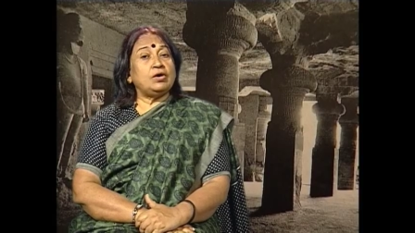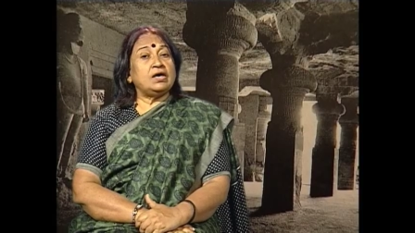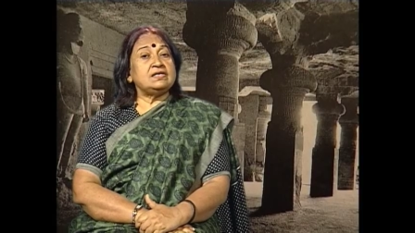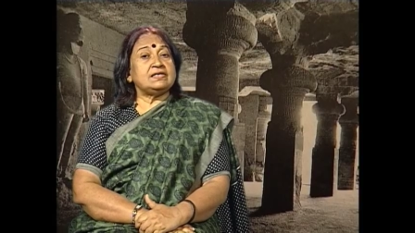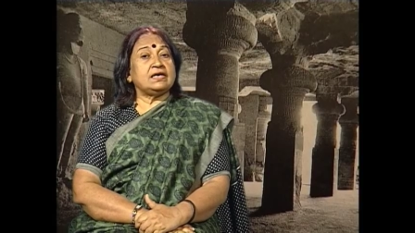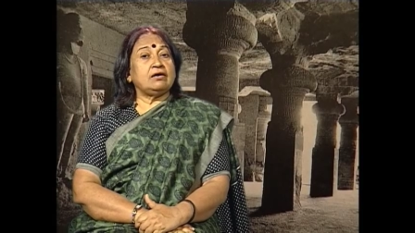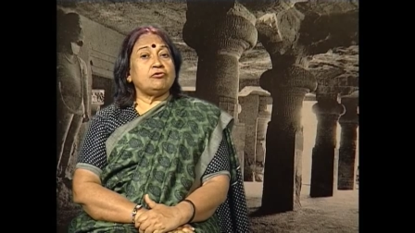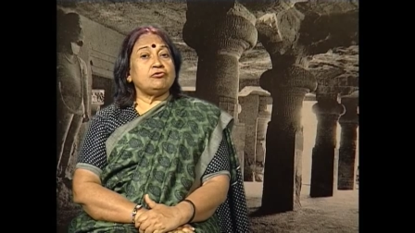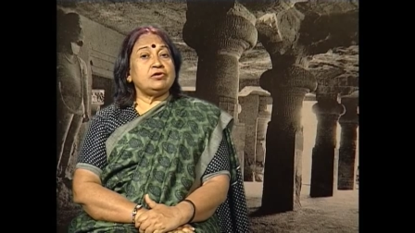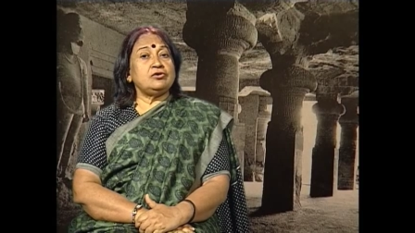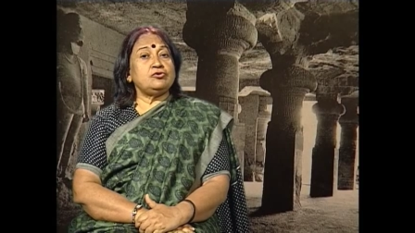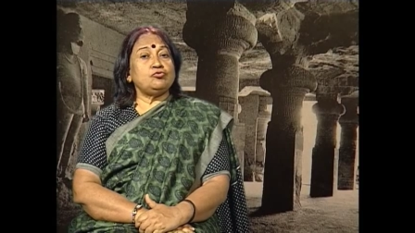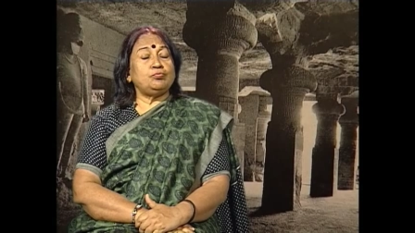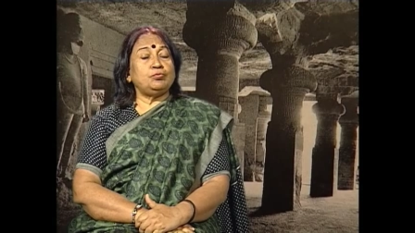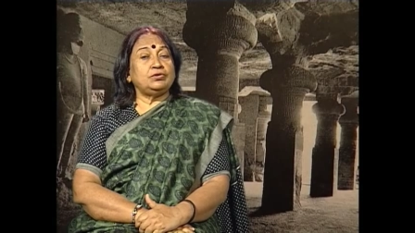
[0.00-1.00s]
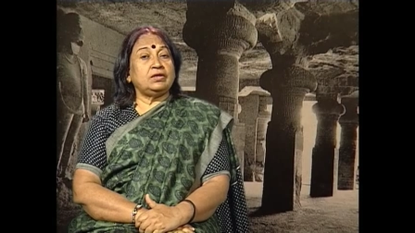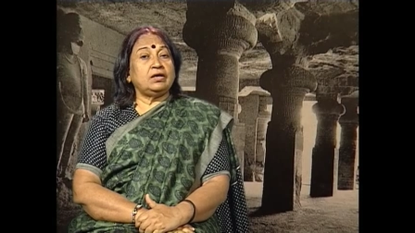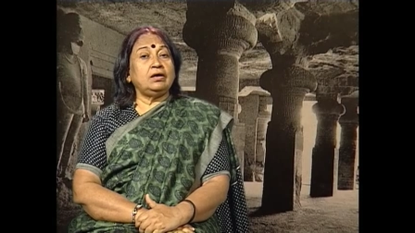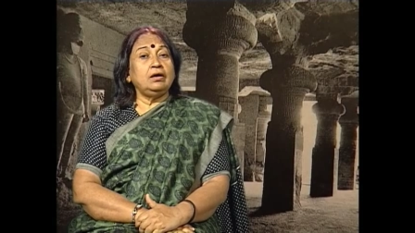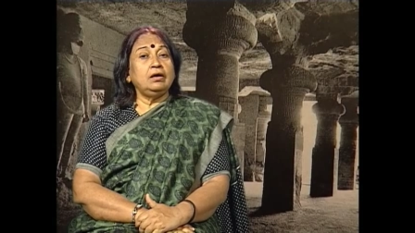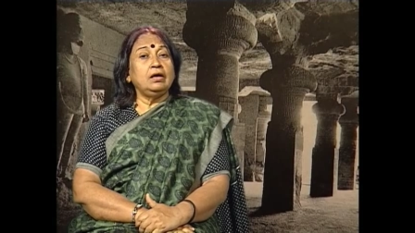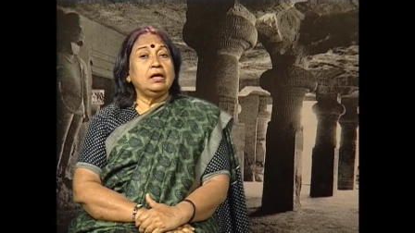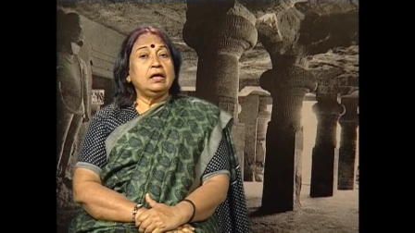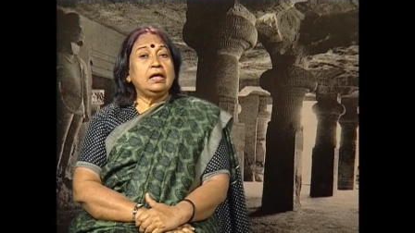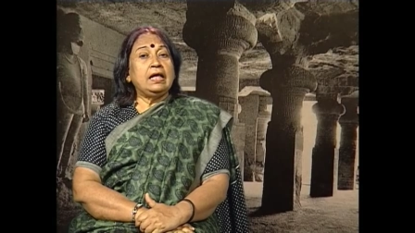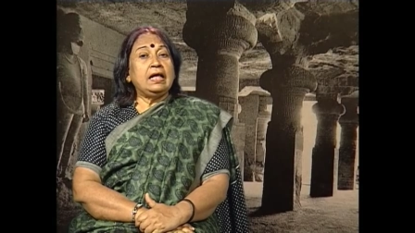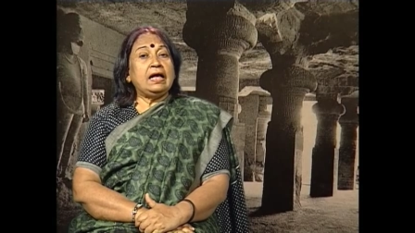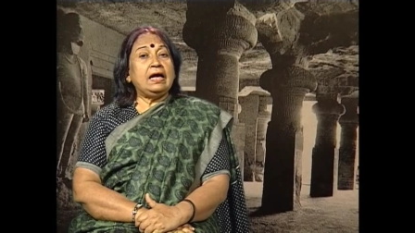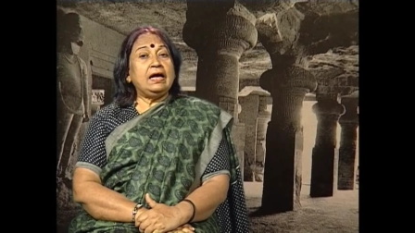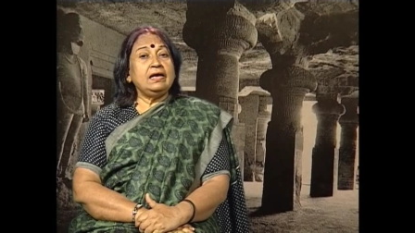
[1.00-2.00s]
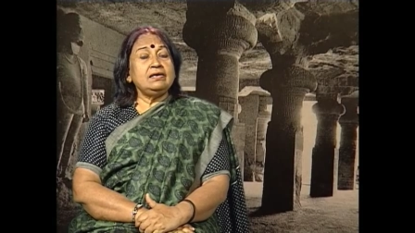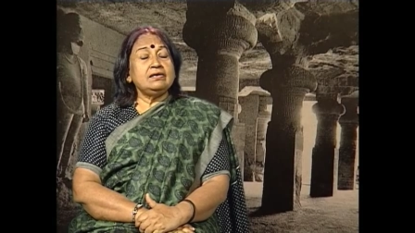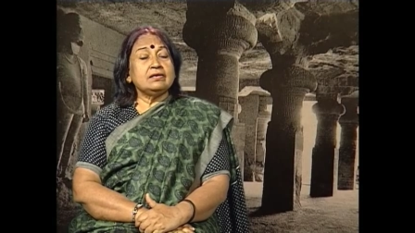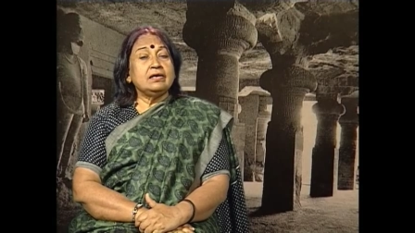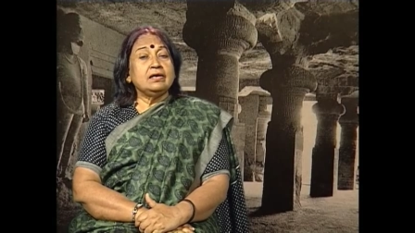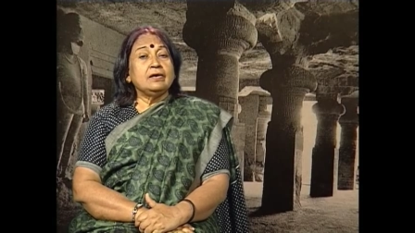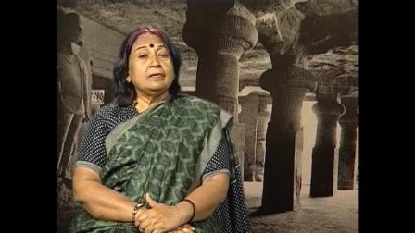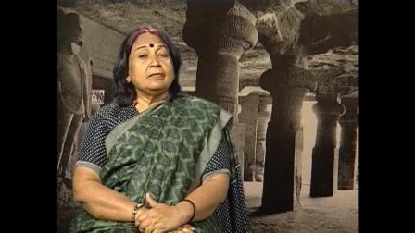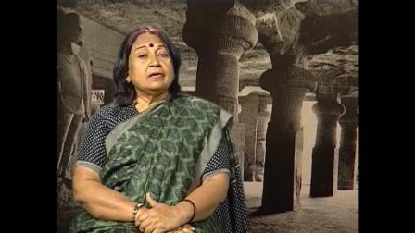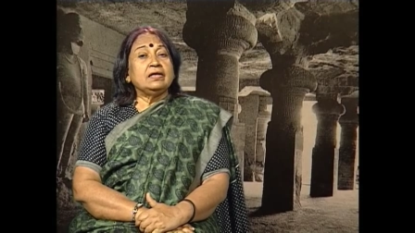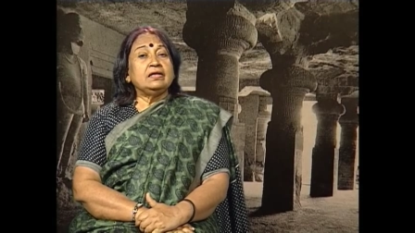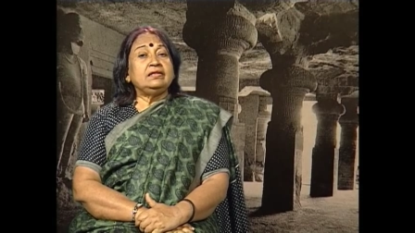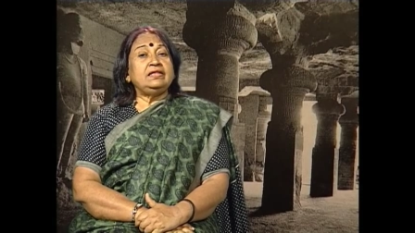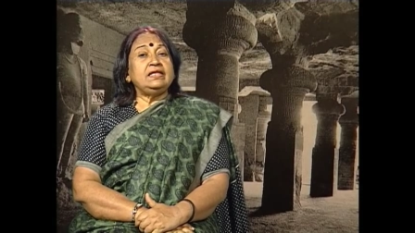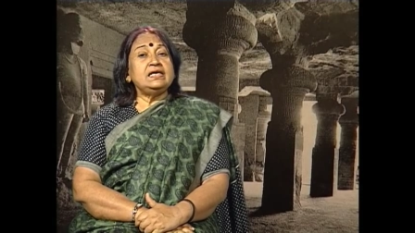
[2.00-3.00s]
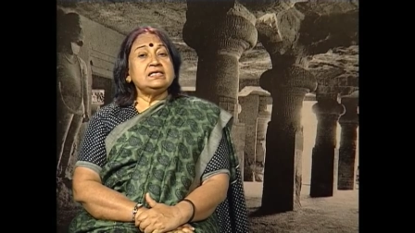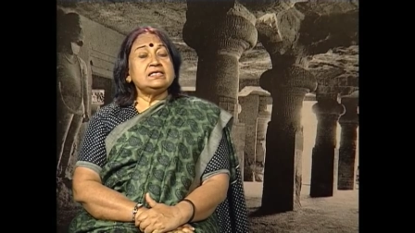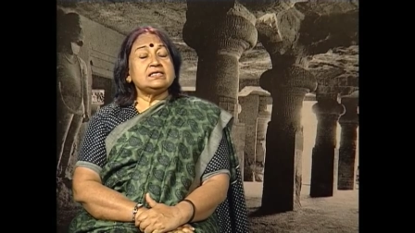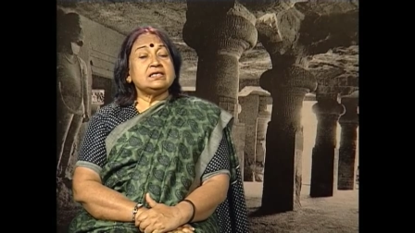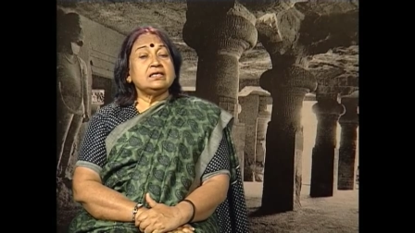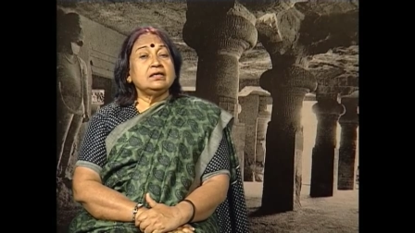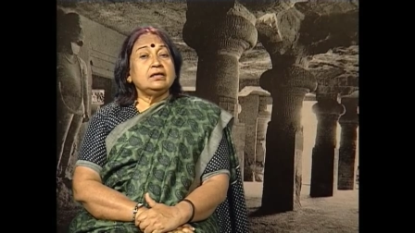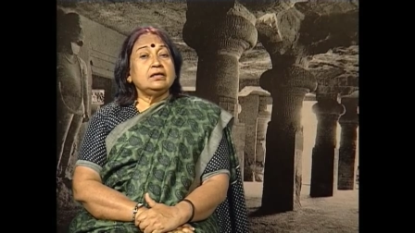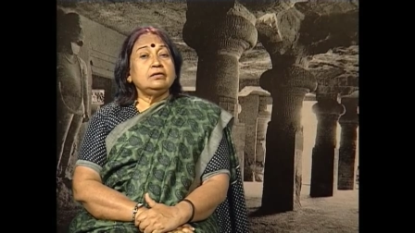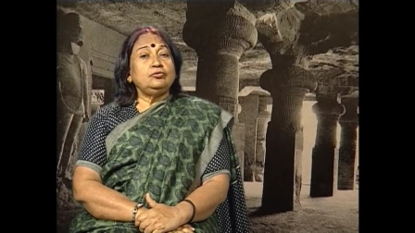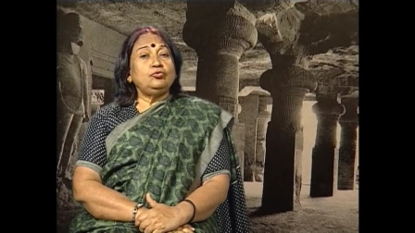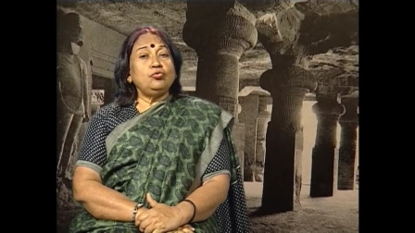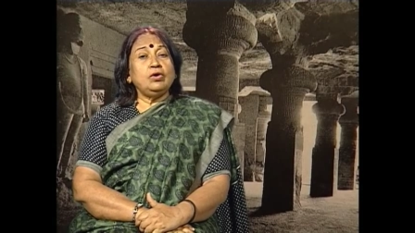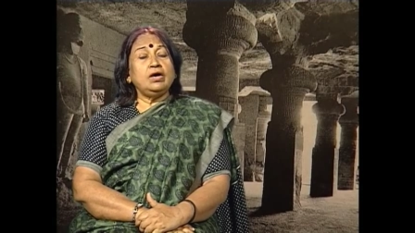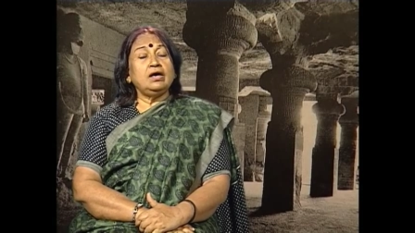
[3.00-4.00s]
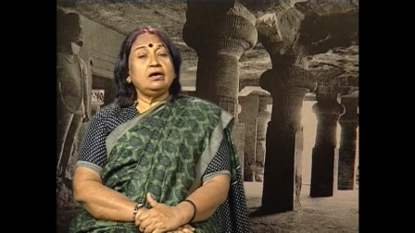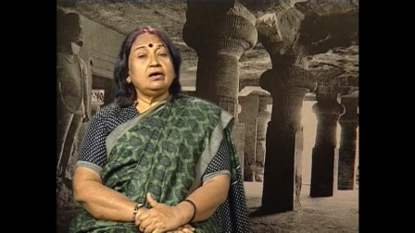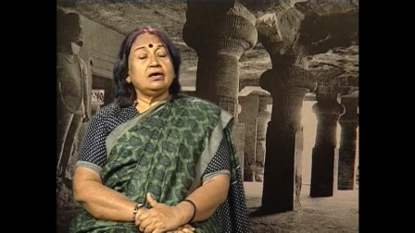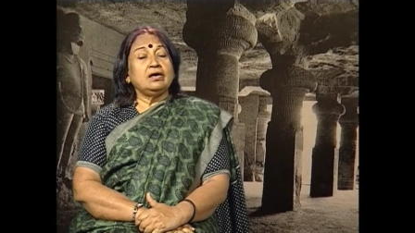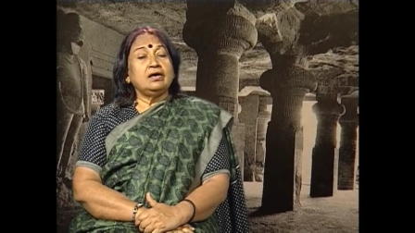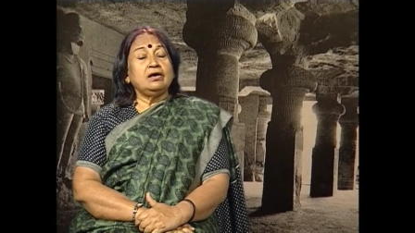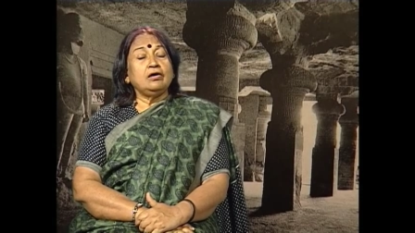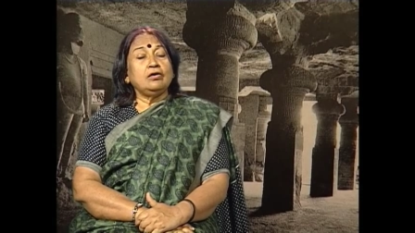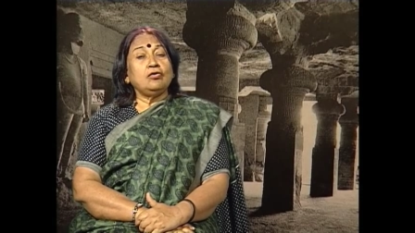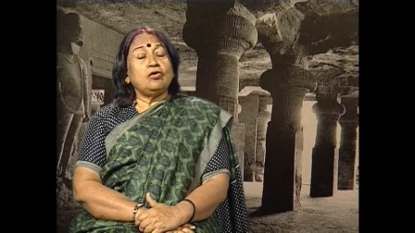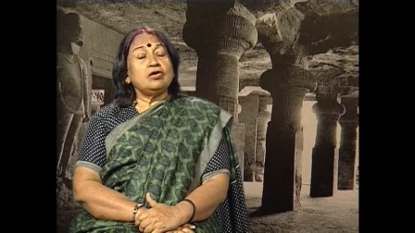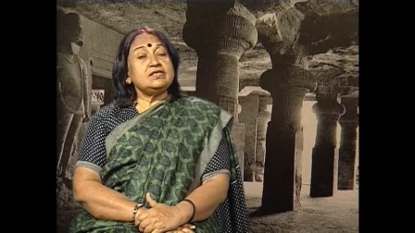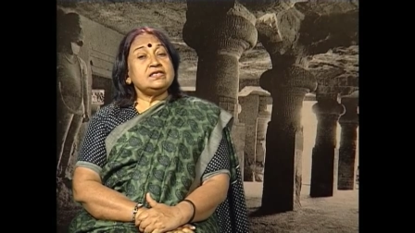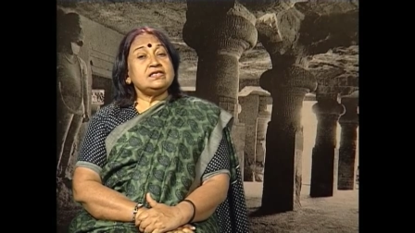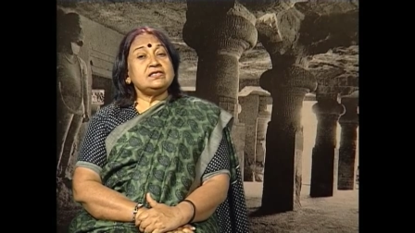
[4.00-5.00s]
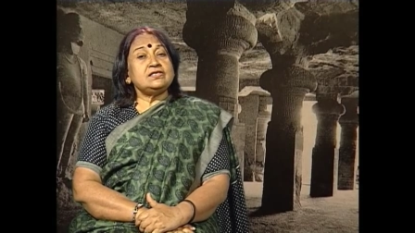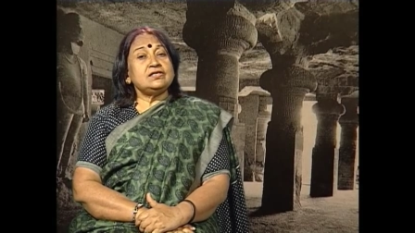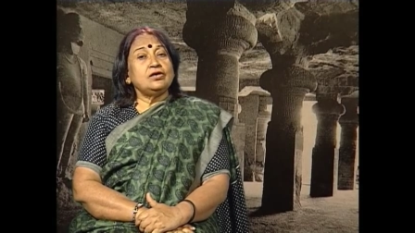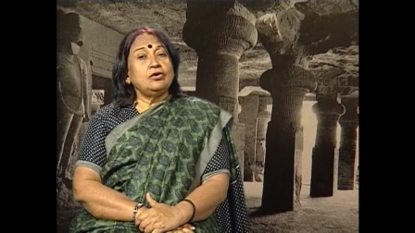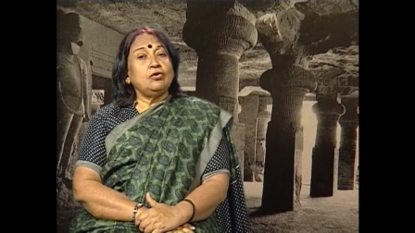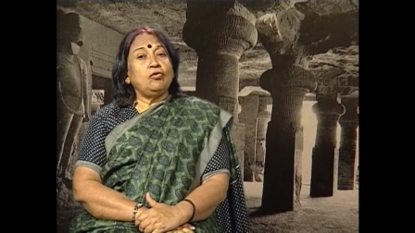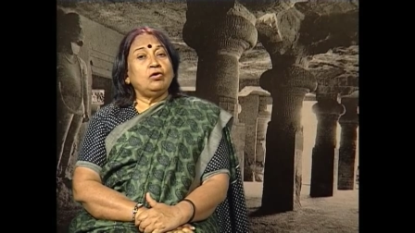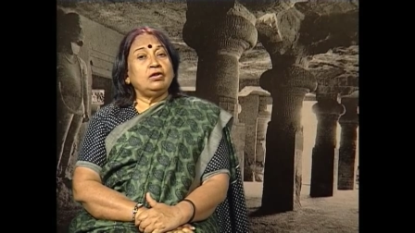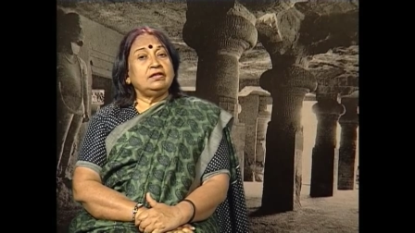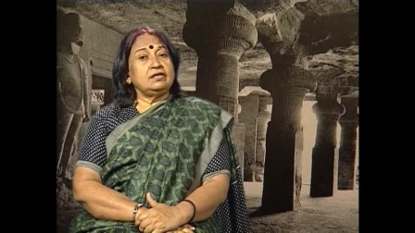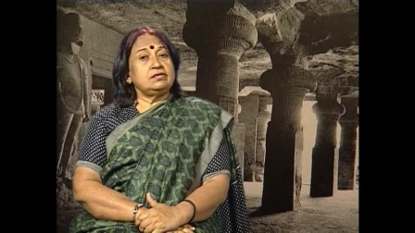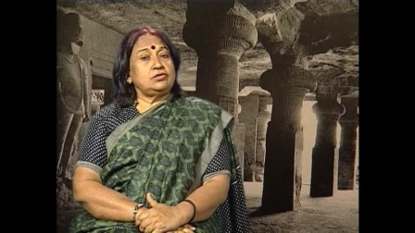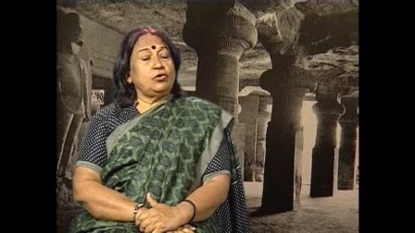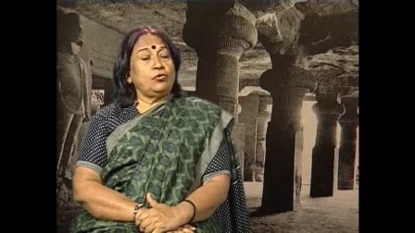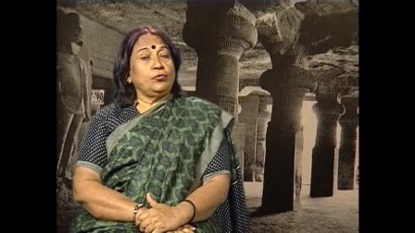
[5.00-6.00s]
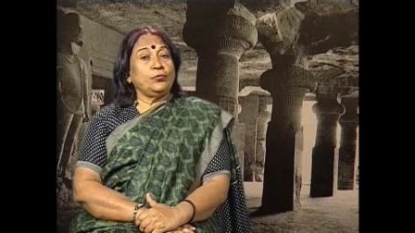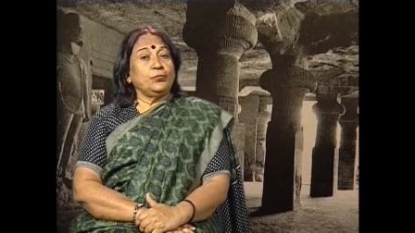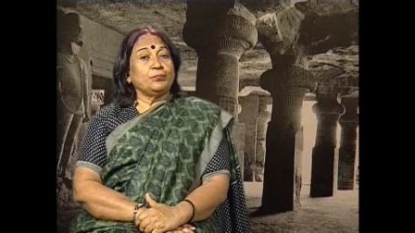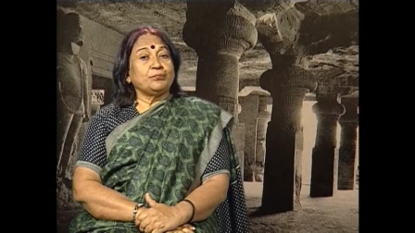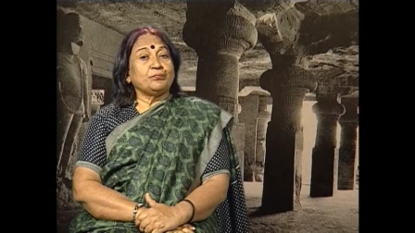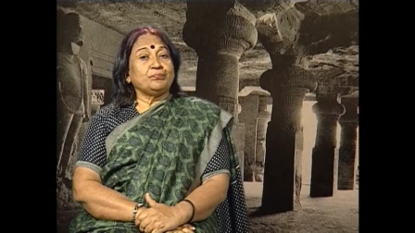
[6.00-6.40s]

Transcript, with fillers: dukkhas according to Buddha, and these dukkha causes all the sorrow.